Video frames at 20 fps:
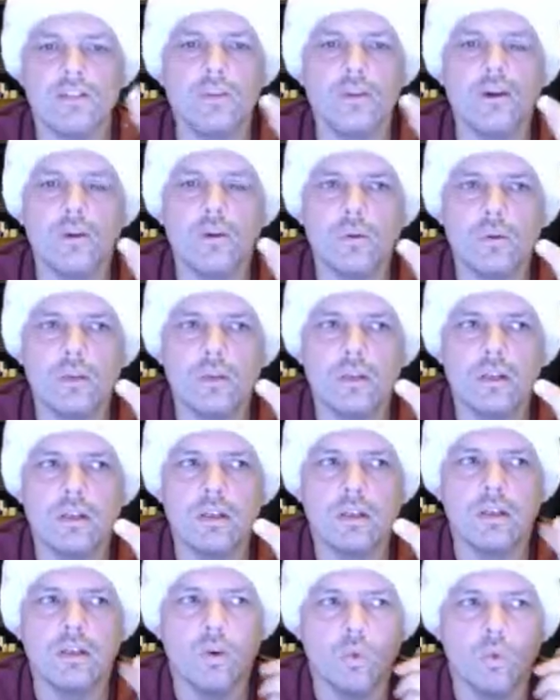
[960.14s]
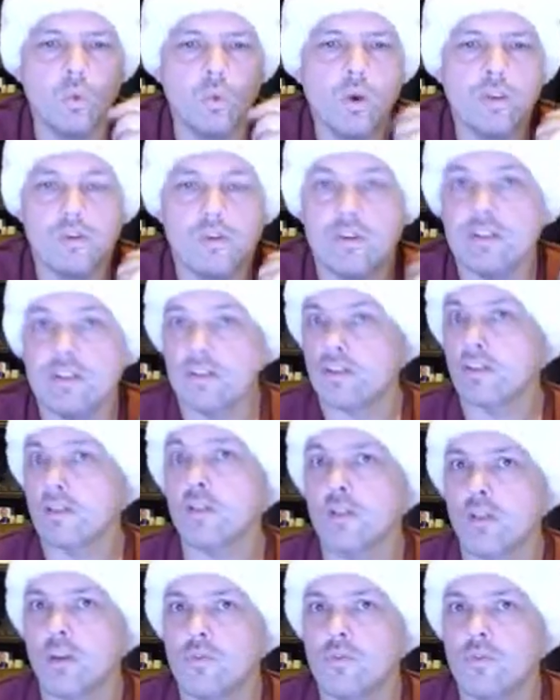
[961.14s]
know whether he still
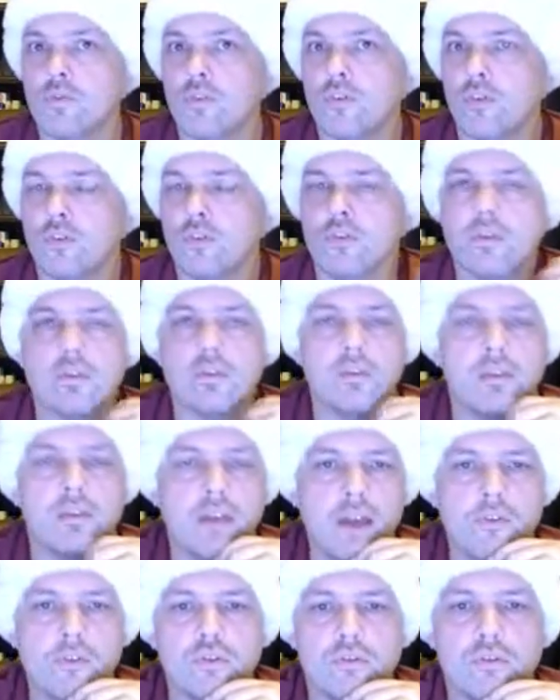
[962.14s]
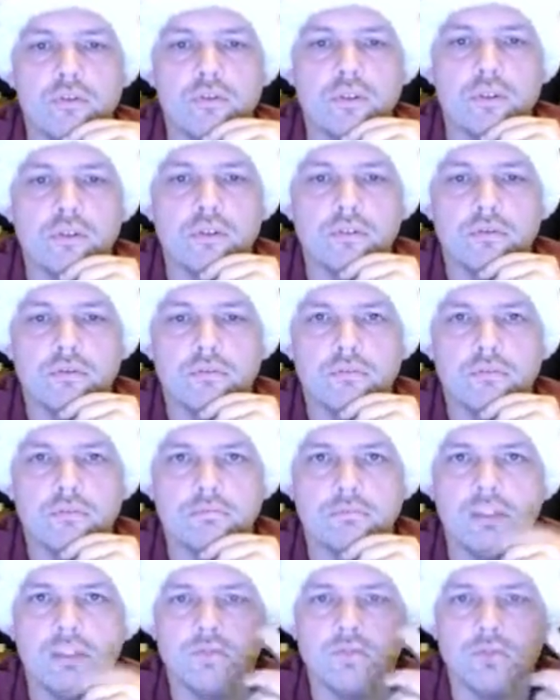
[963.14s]
loved the phone after using it,
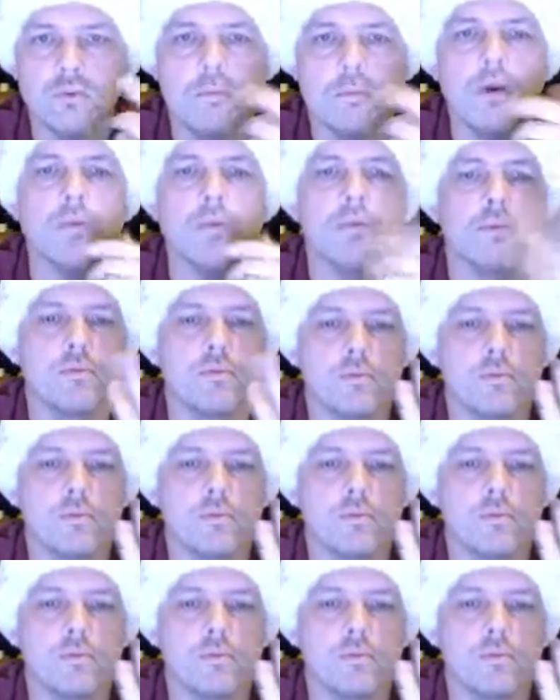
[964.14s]
for a month.